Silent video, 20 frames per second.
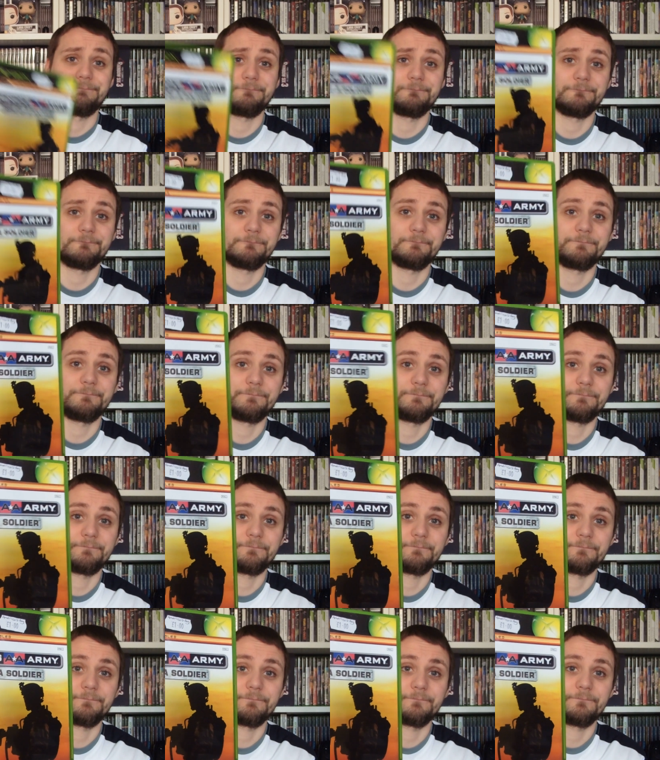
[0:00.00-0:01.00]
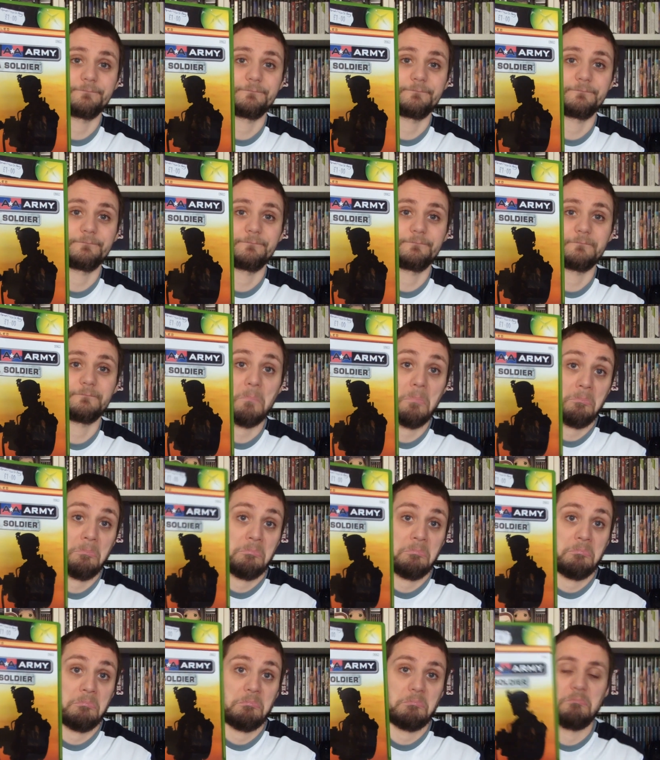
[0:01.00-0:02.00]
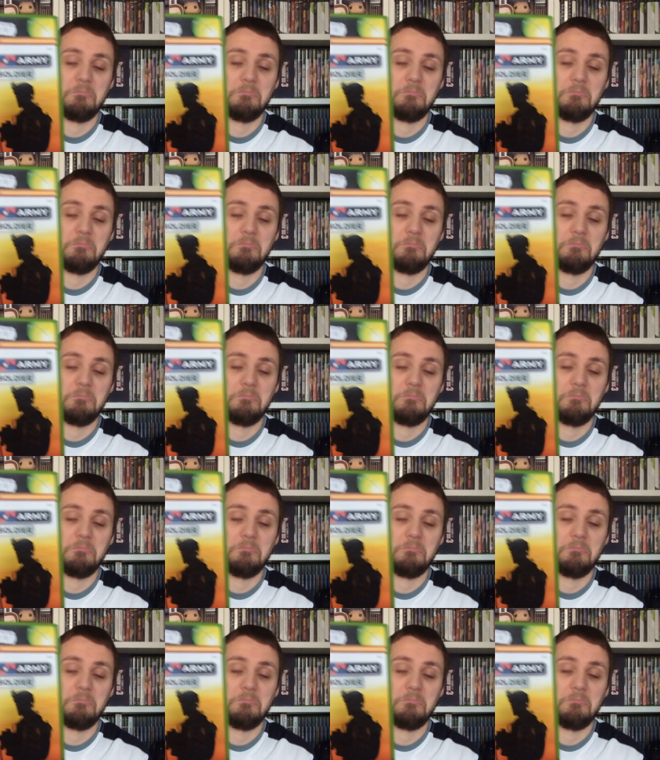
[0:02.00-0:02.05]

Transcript: (no one is talking)